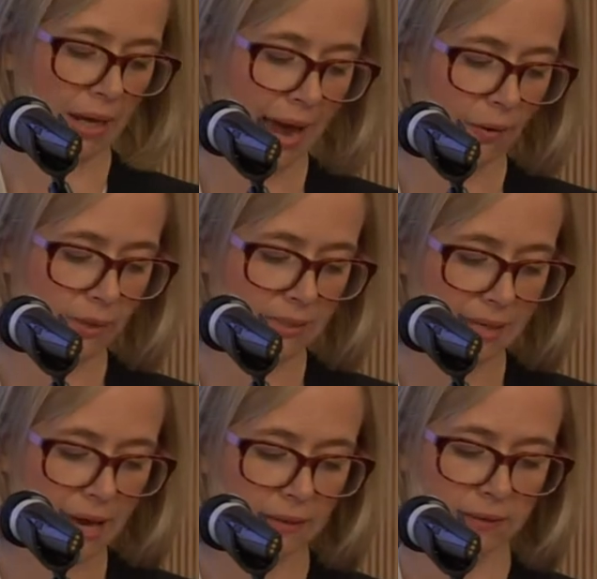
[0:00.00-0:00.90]
how
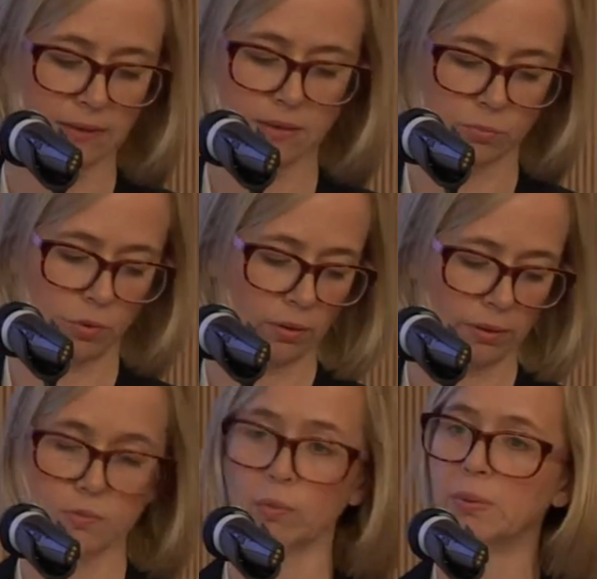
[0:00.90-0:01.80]
exactly this
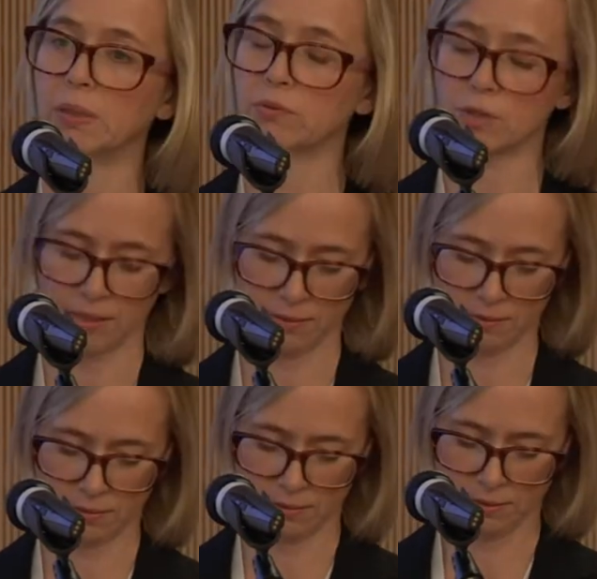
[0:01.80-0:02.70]
progress will be
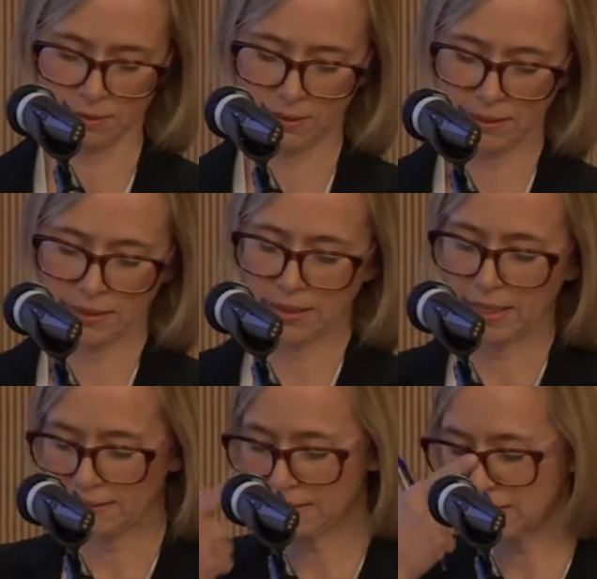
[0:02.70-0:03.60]
addressed.
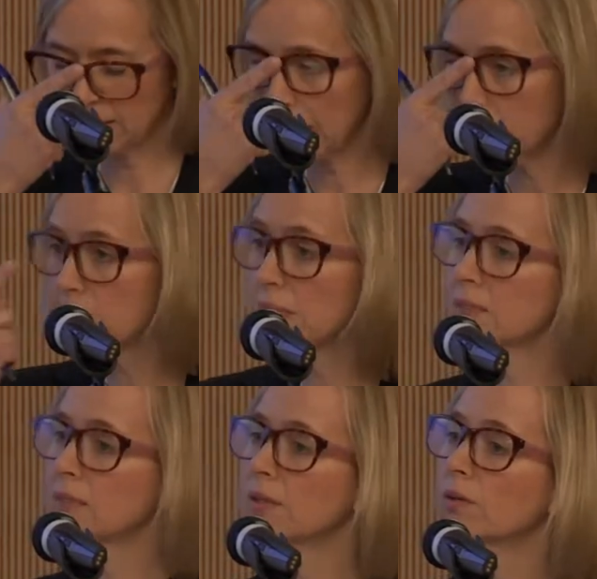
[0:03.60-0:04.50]
This same
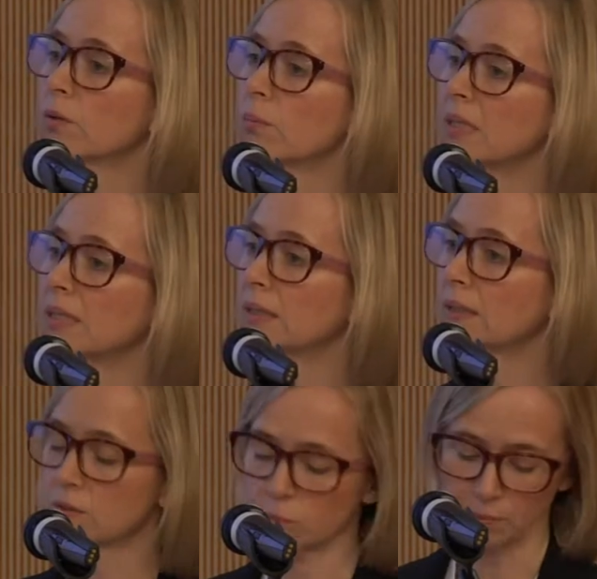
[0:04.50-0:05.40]
ministerial
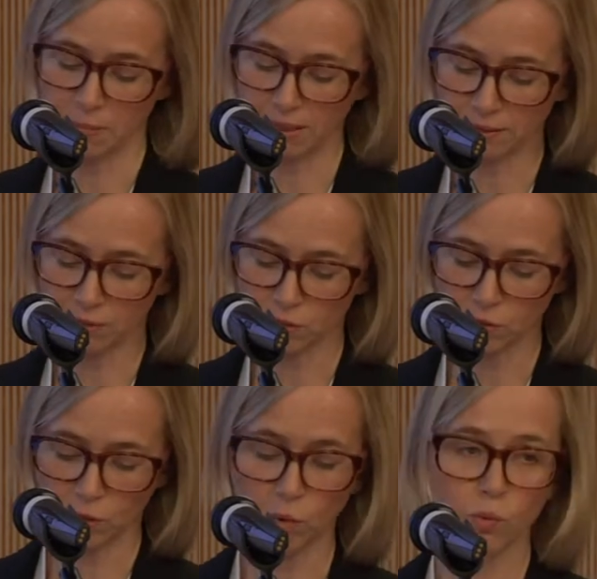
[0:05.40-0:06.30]
meeting, as many of us
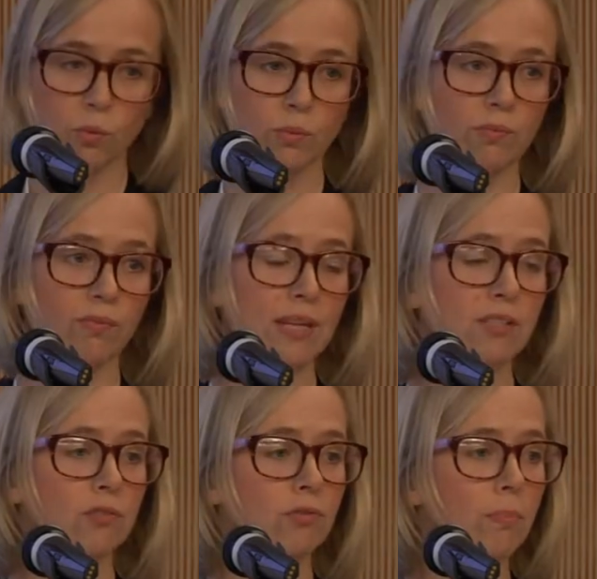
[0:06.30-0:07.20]
know,
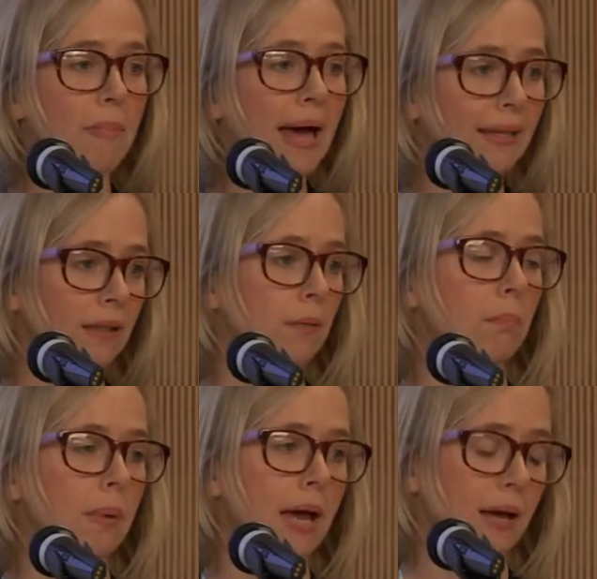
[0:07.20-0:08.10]
faced a dramatic
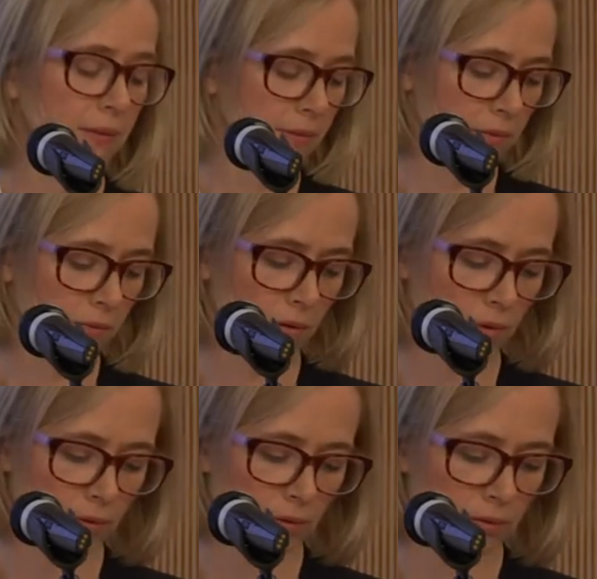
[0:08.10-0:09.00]
impasse
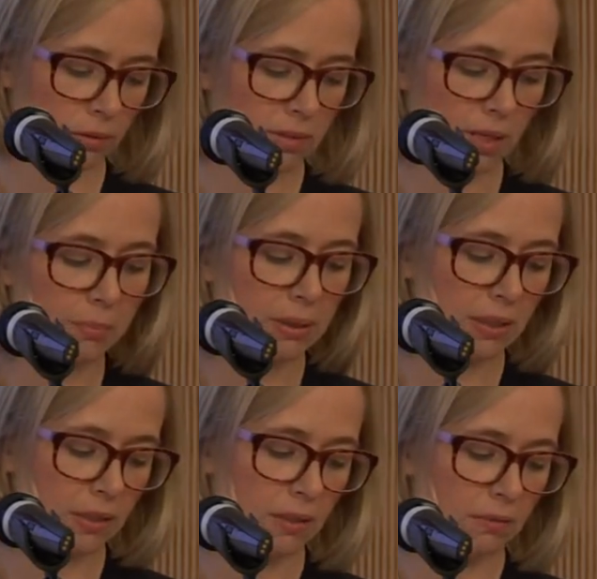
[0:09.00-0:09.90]
on some
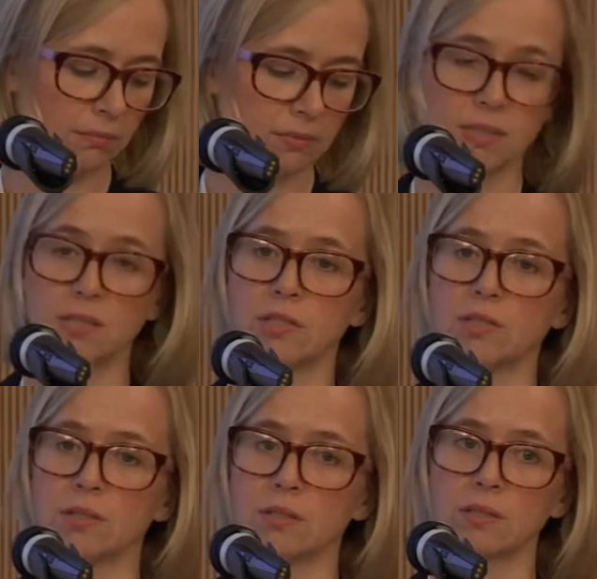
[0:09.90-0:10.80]
key
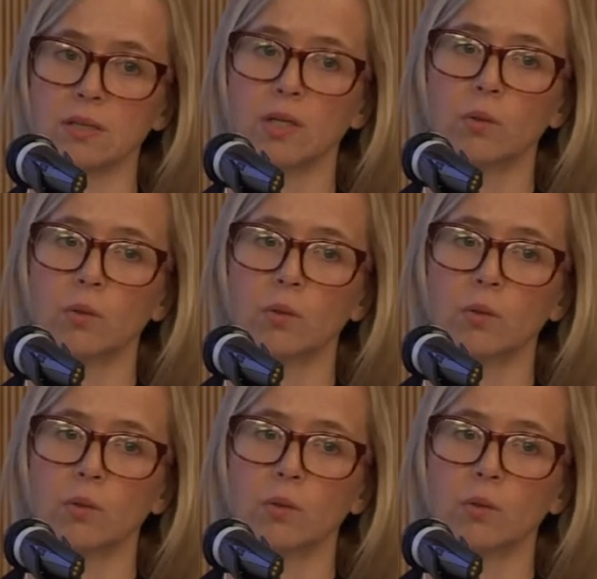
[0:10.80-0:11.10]
decisions,